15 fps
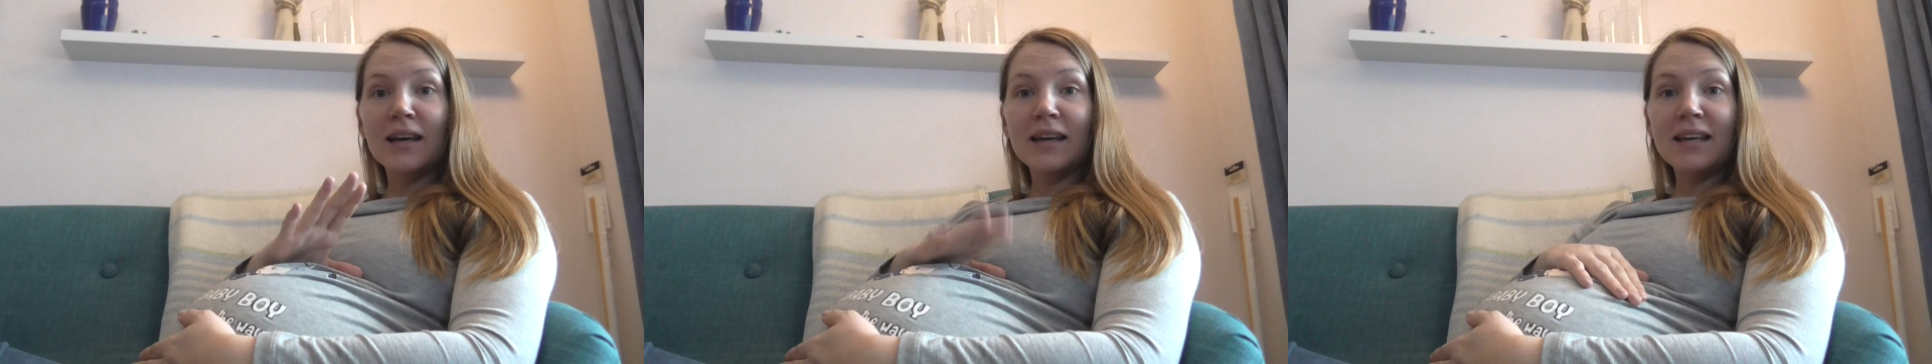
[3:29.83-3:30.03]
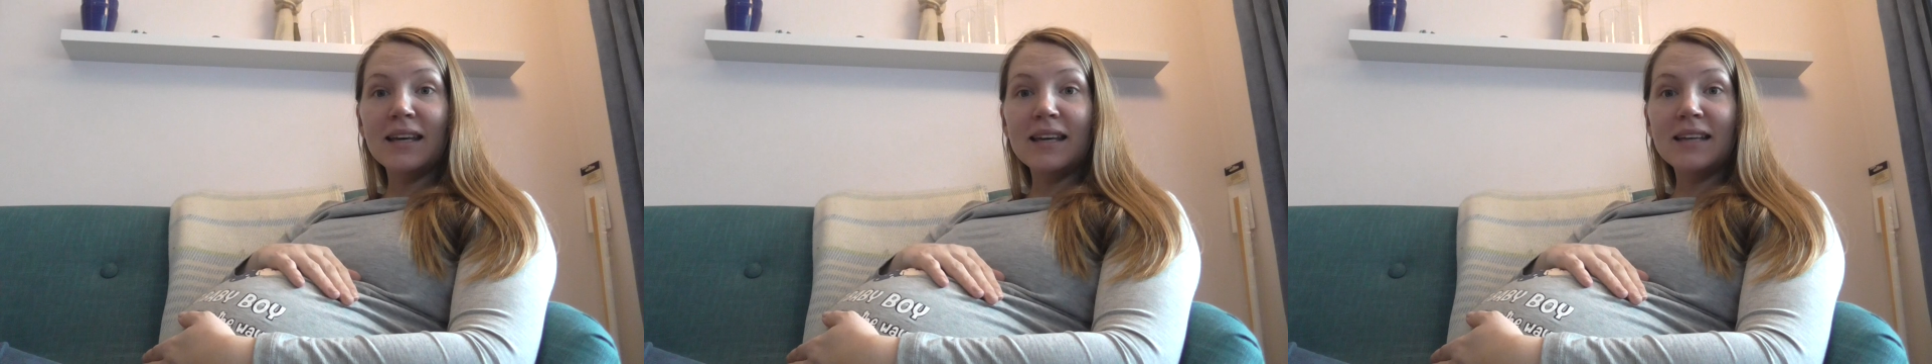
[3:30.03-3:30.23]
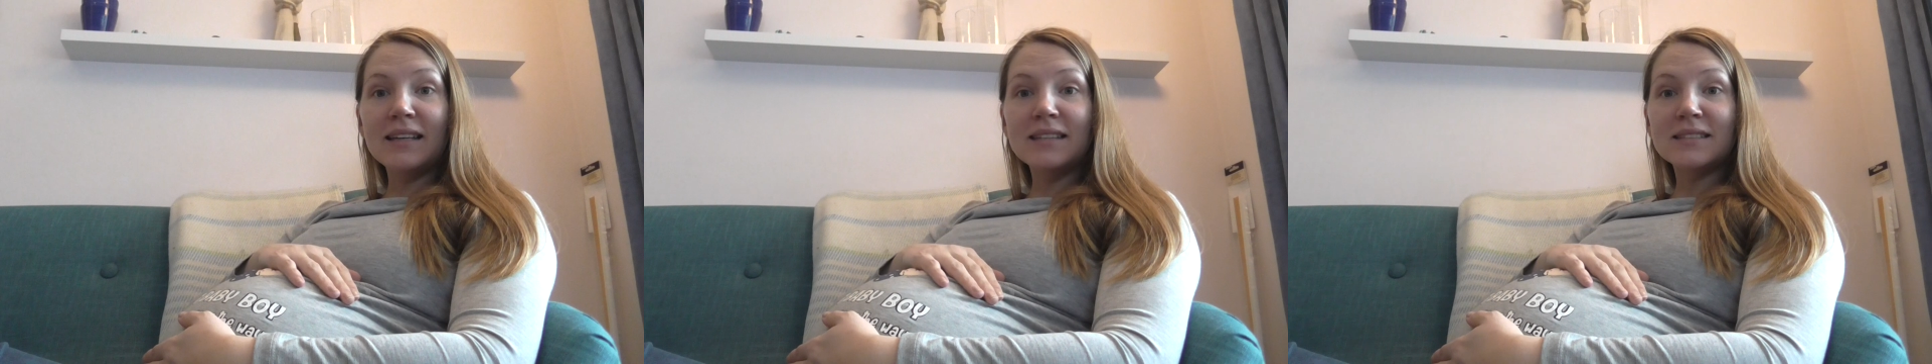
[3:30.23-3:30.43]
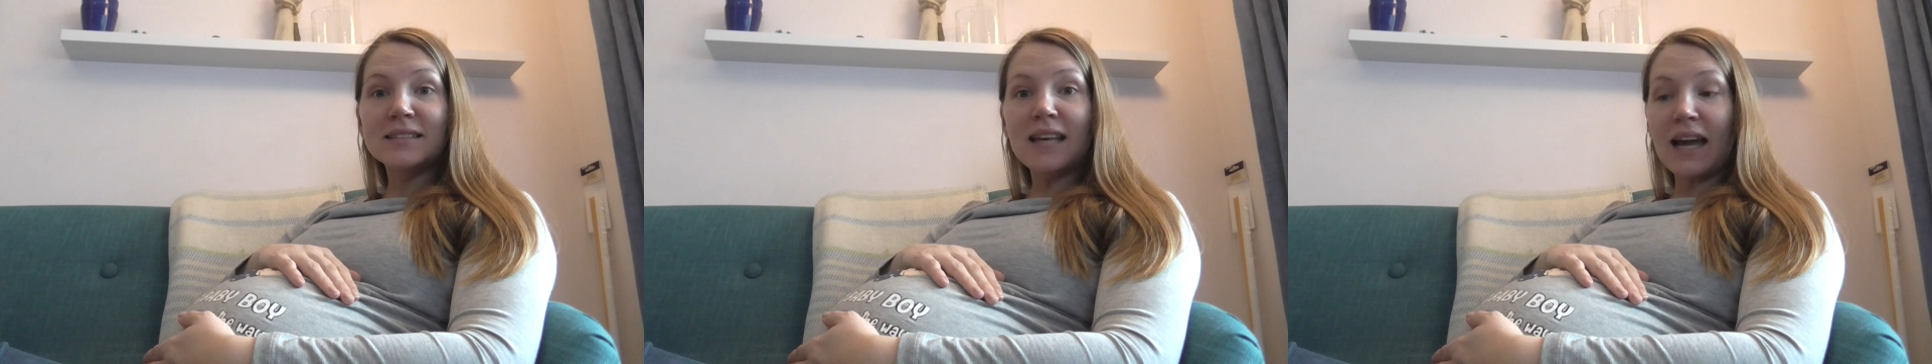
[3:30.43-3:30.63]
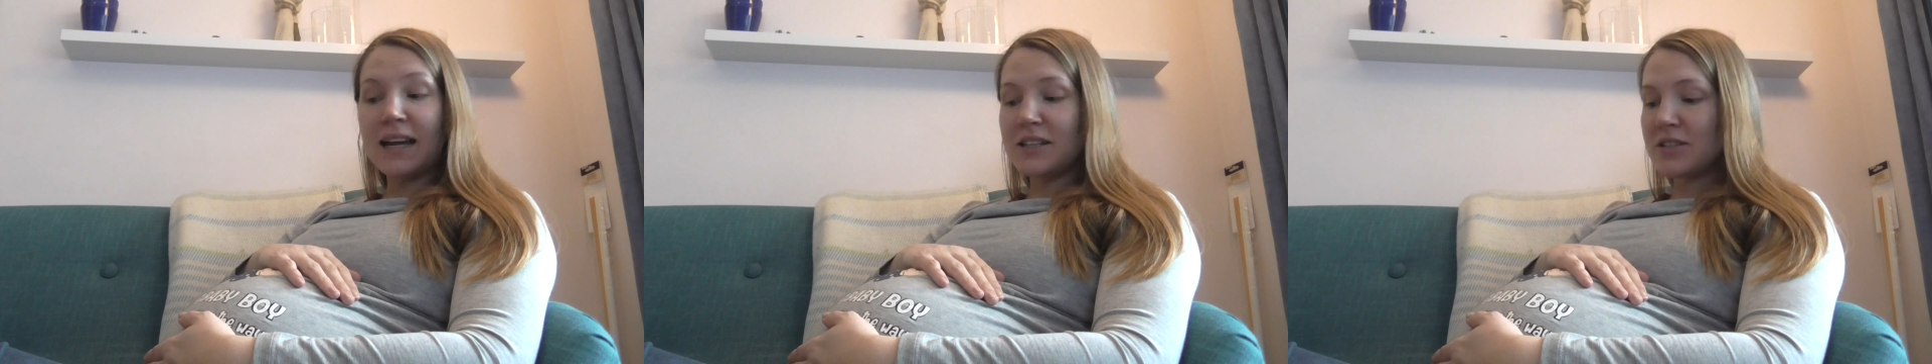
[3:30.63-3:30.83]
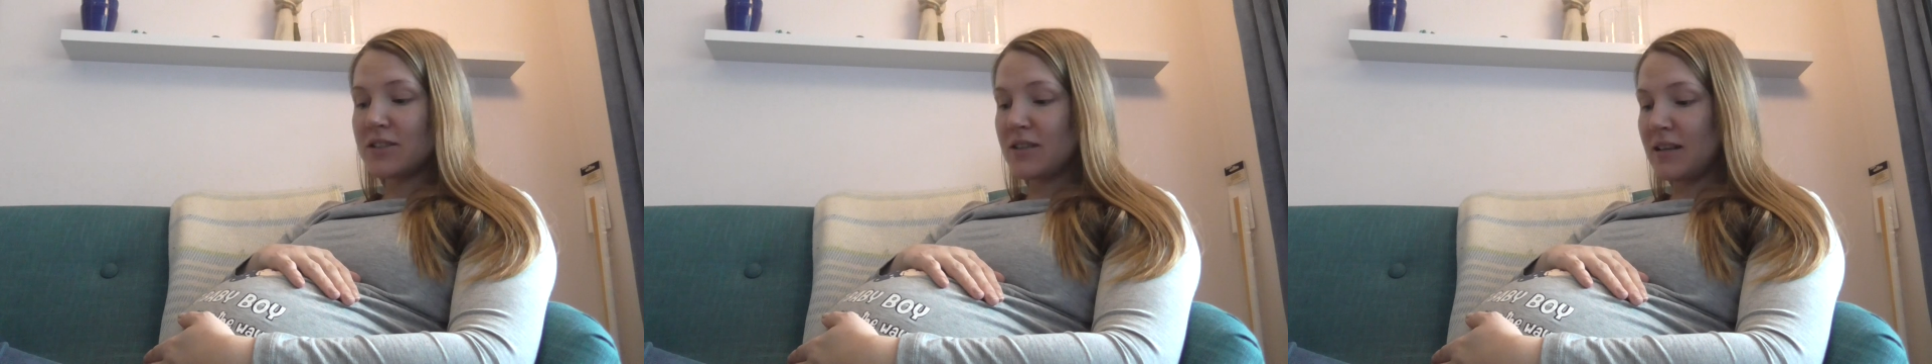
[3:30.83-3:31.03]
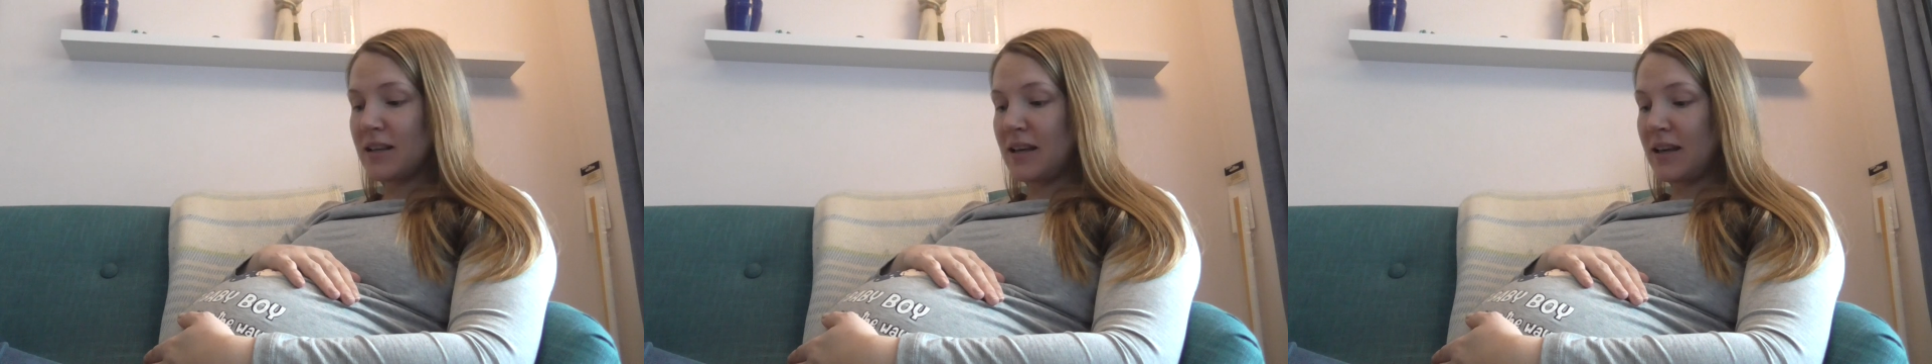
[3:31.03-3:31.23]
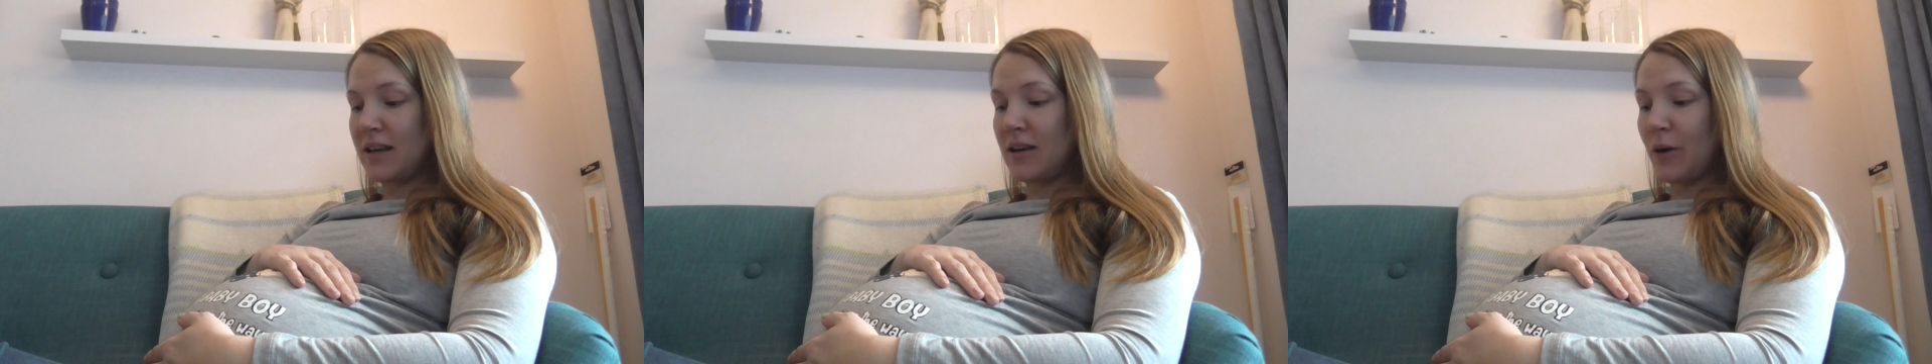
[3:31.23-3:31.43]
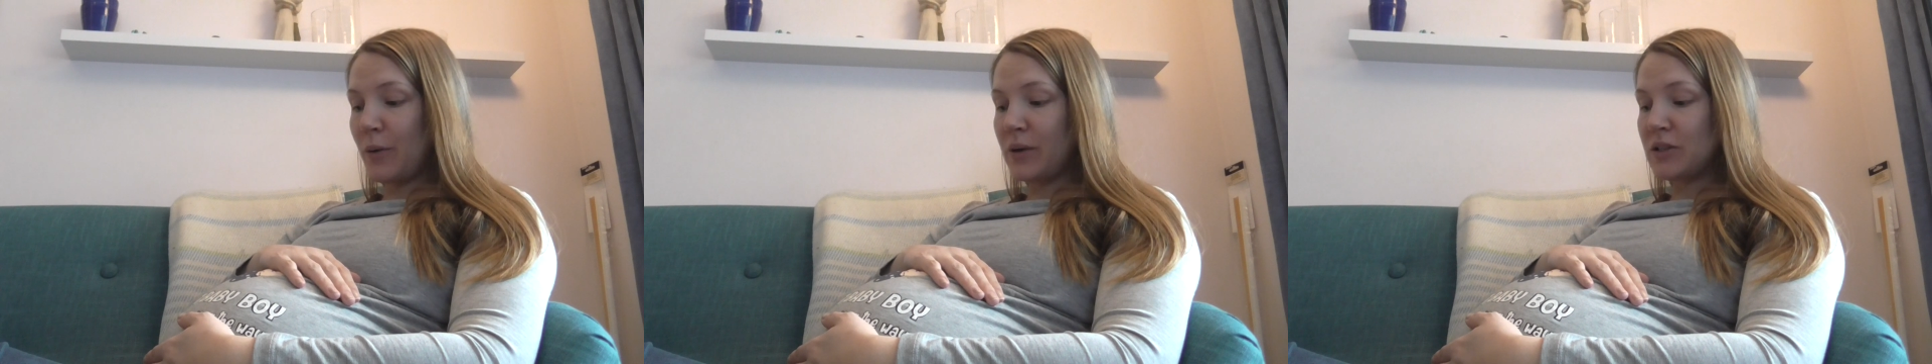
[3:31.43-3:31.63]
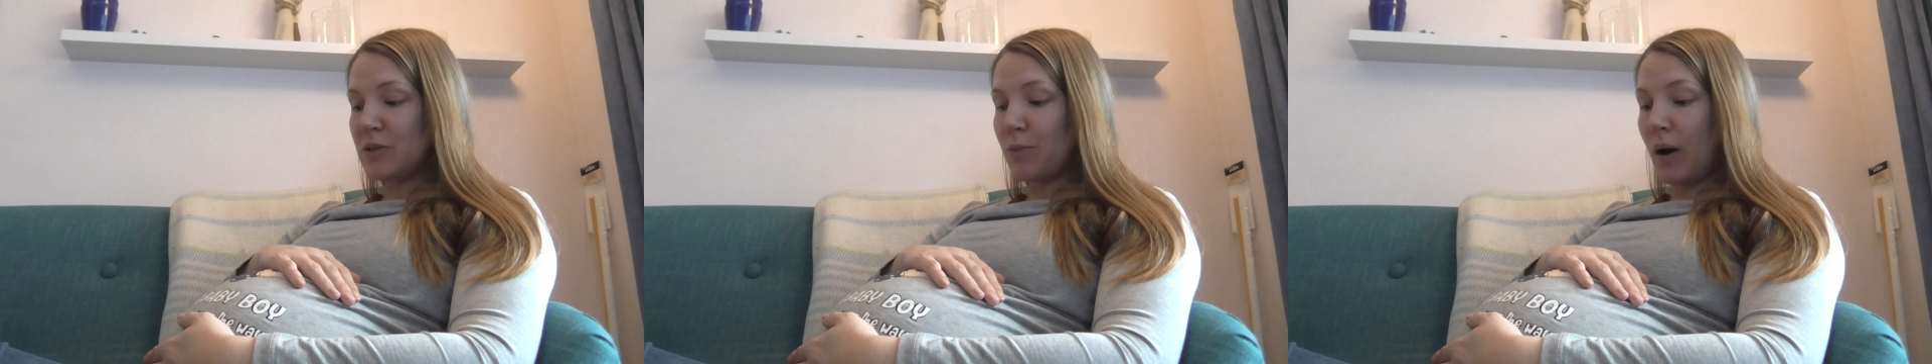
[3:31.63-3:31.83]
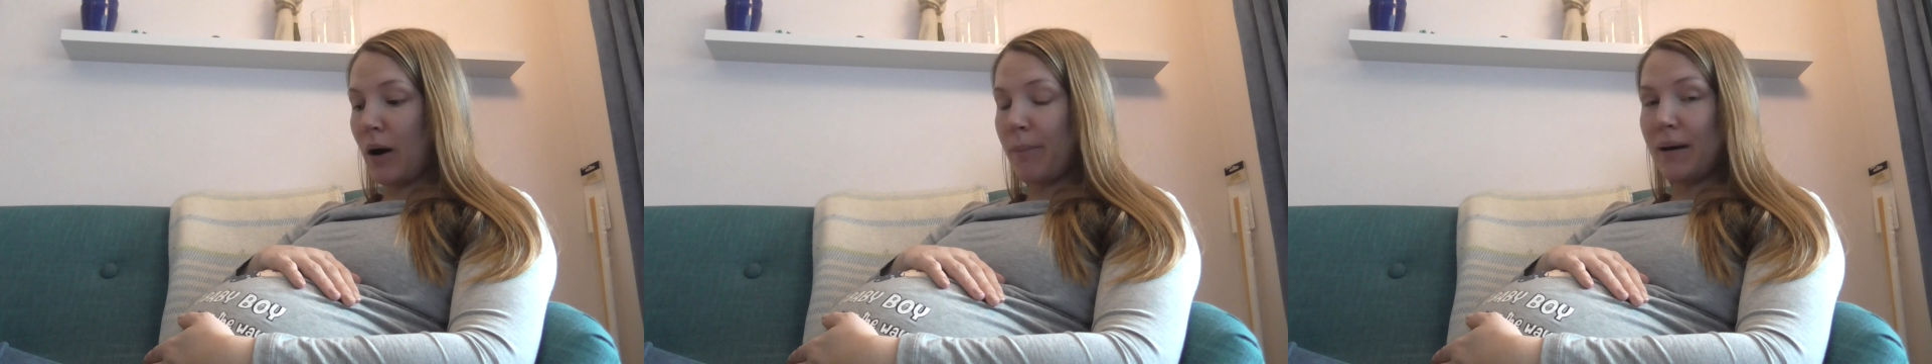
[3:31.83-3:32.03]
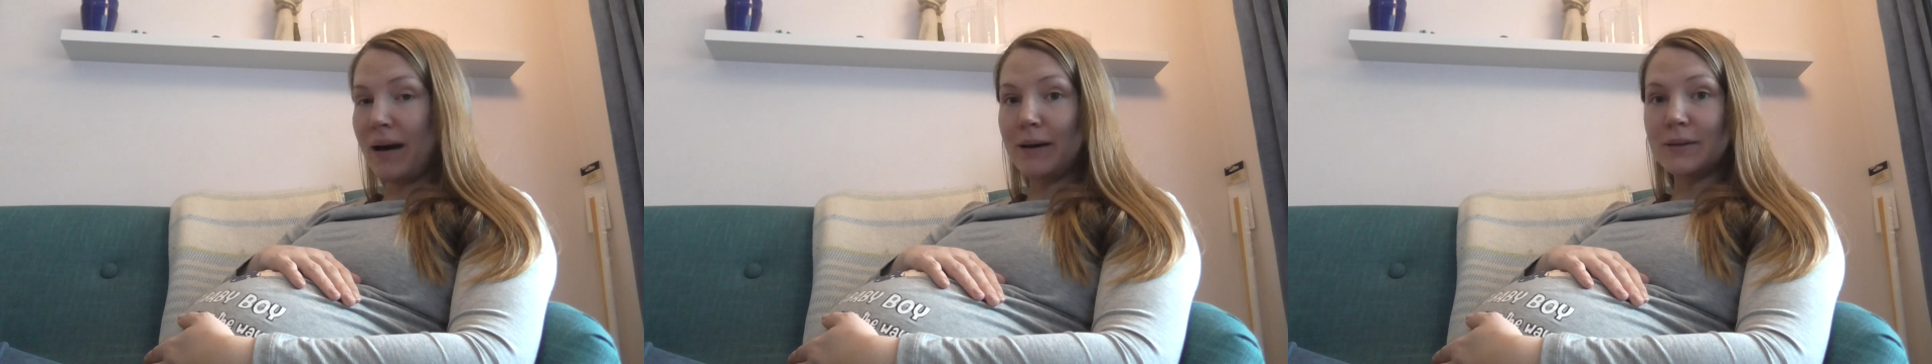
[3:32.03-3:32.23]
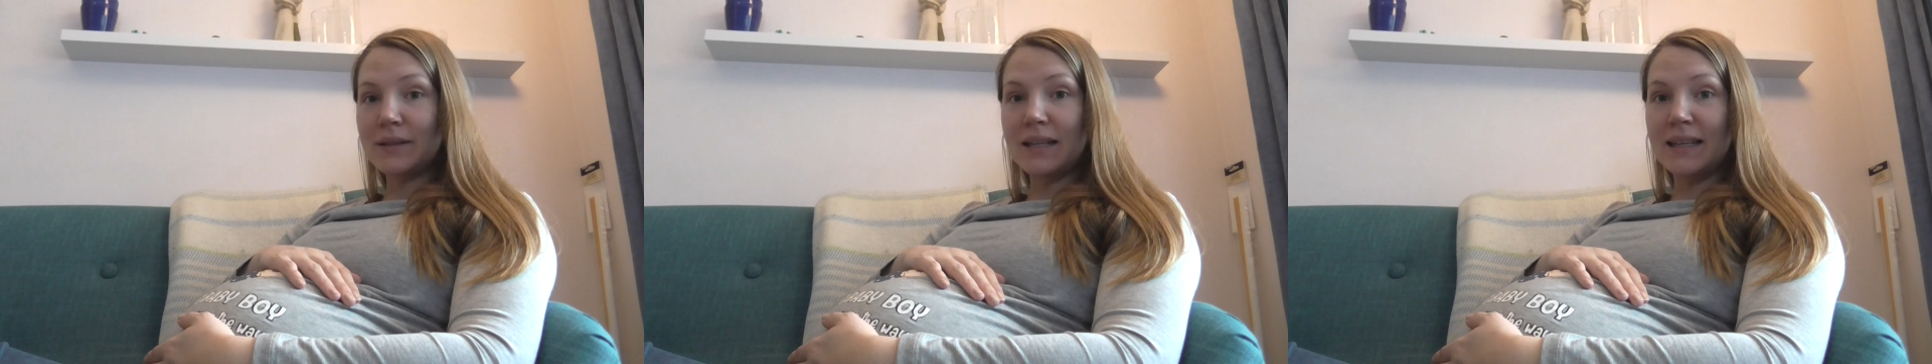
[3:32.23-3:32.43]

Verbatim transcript: he's actually going to pop out